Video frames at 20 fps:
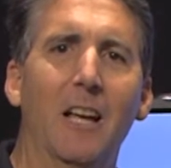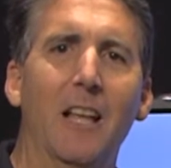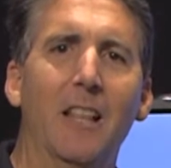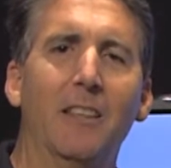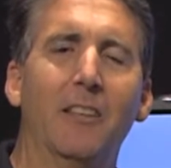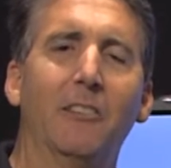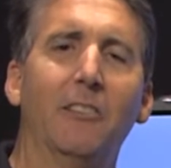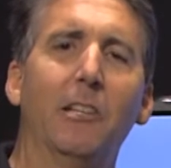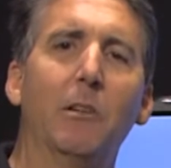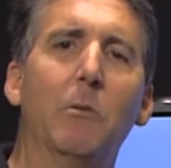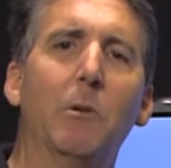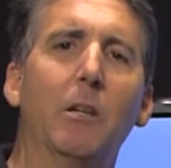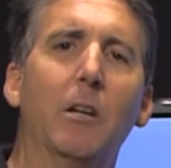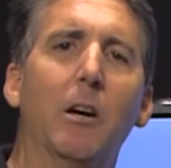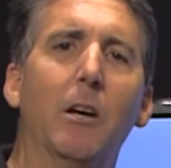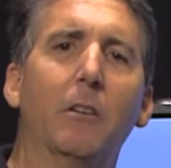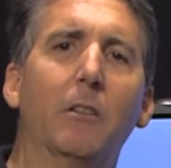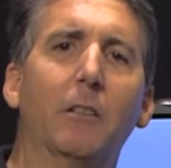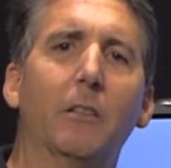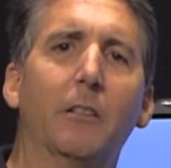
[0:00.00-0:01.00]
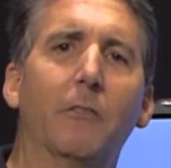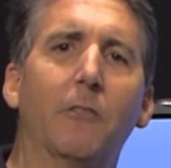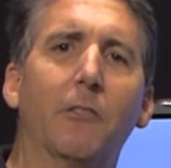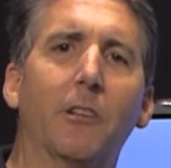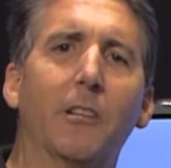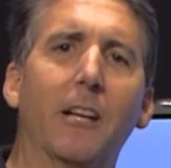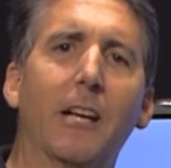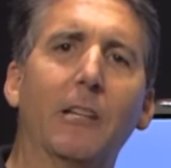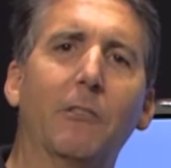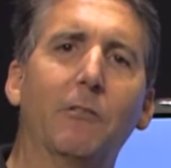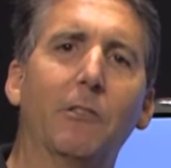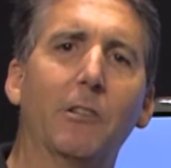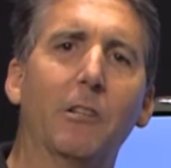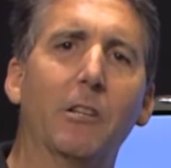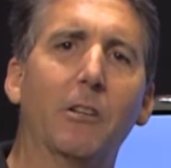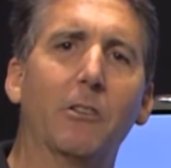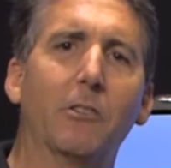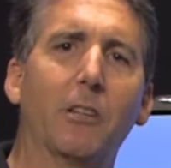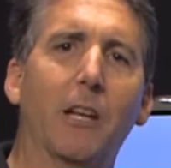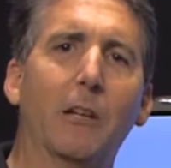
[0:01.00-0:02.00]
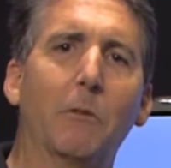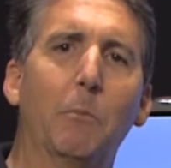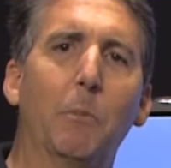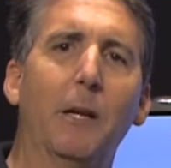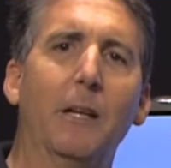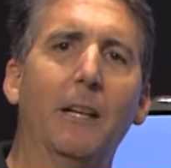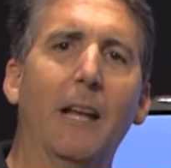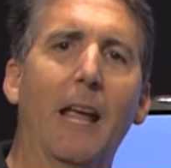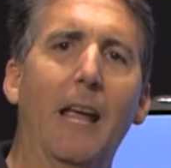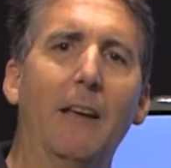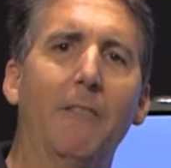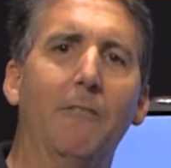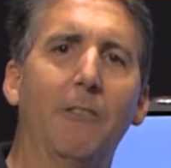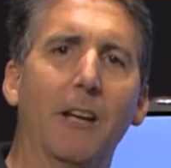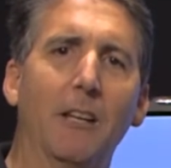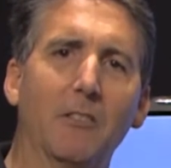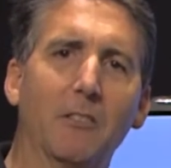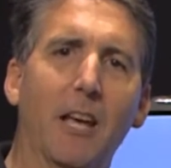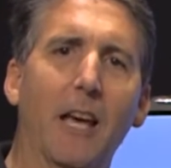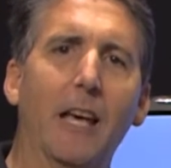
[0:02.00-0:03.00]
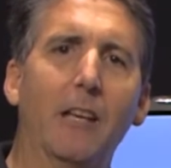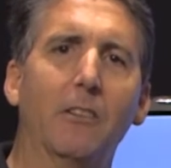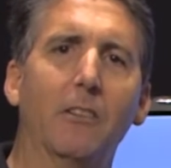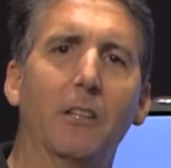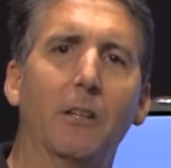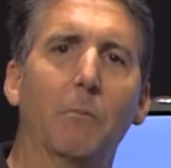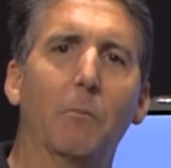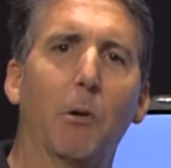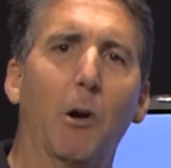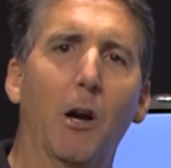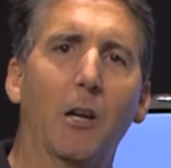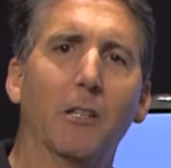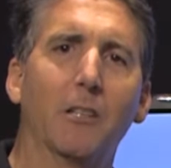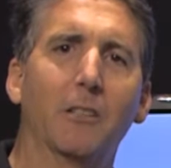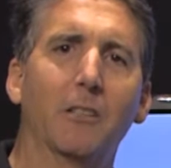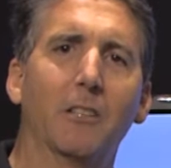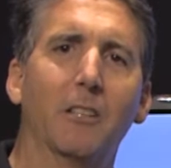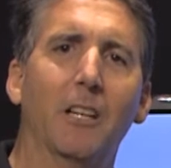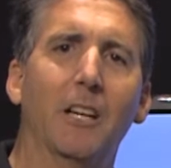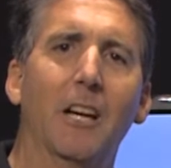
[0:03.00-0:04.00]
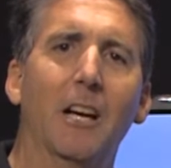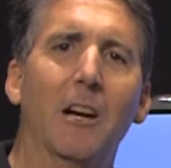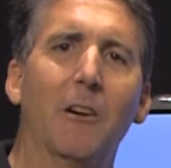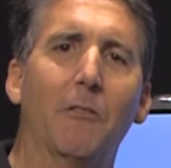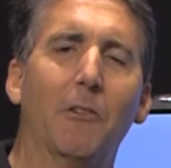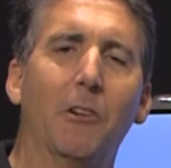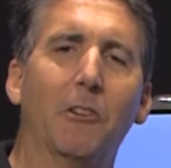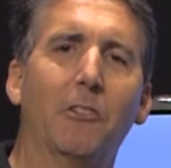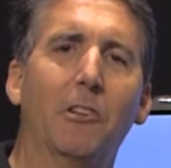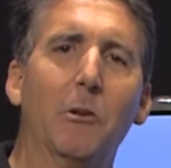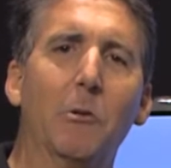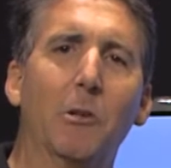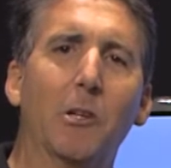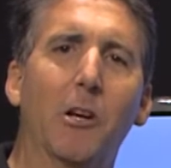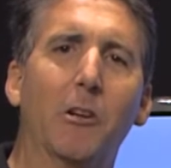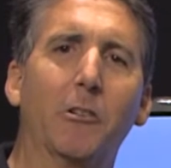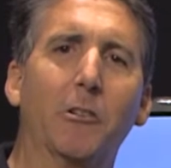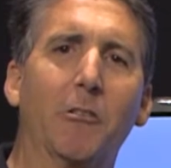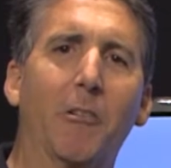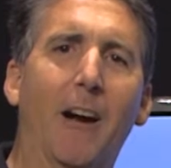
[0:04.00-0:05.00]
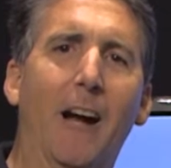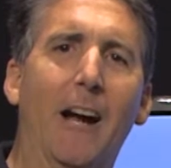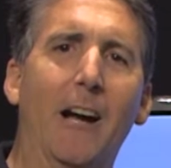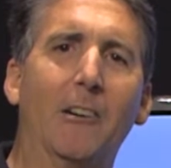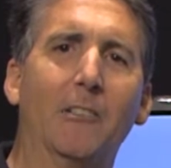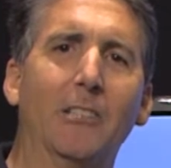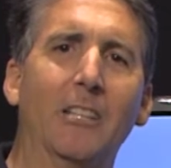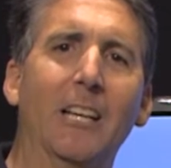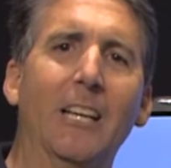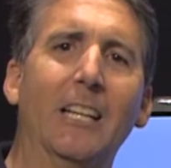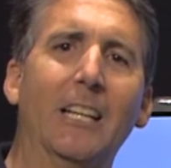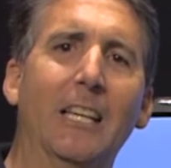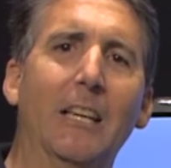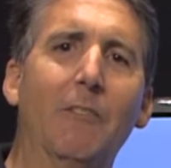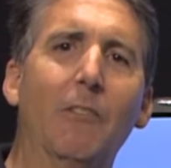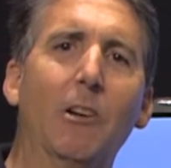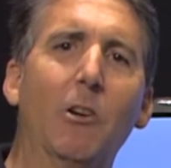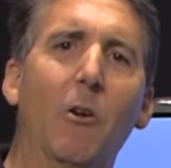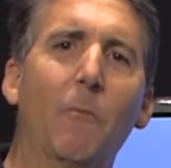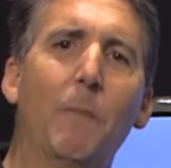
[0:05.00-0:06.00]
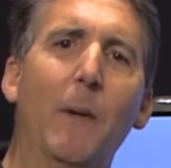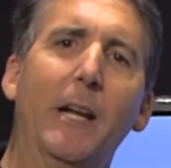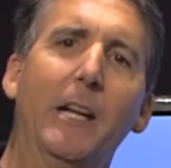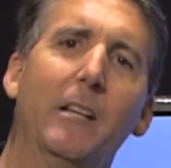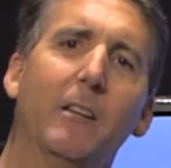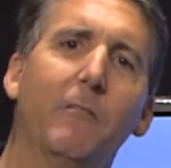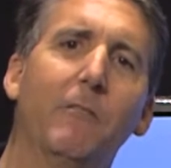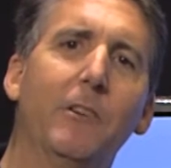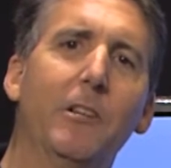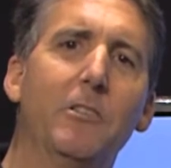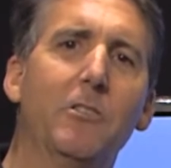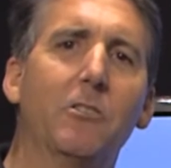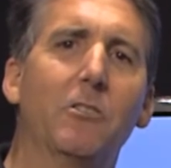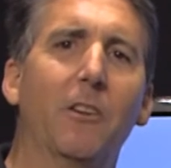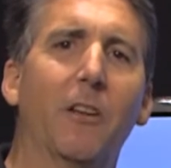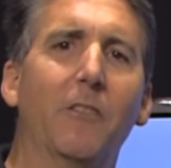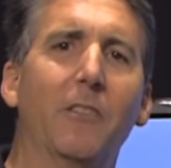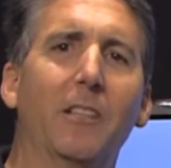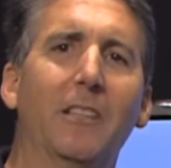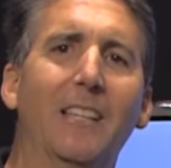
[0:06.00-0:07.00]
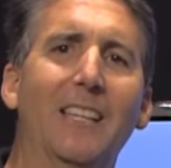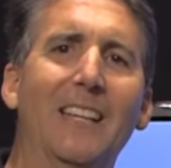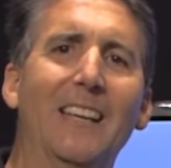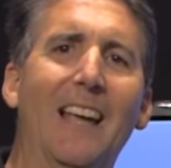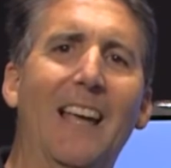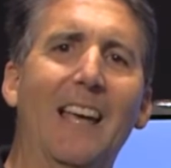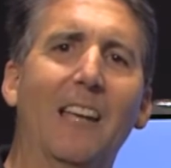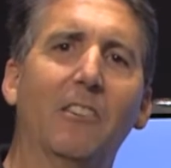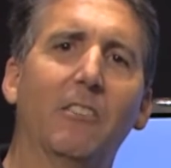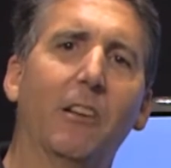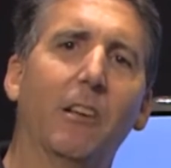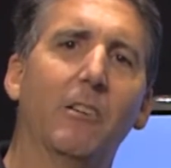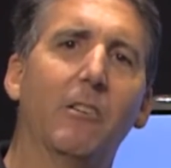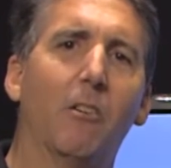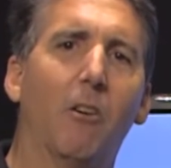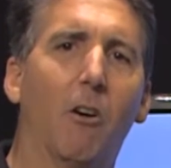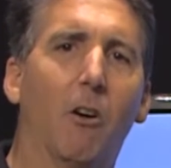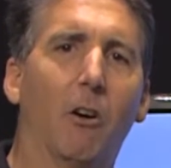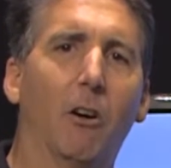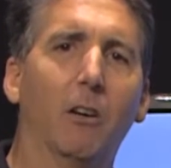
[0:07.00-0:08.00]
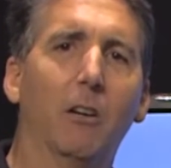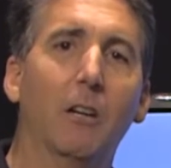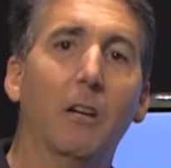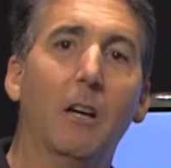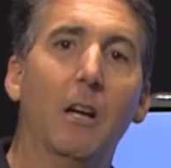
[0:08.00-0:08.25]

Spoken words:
The C100 for the last few years has been a fantastic product for the C100 crowd, giving many of the features of the DSLR,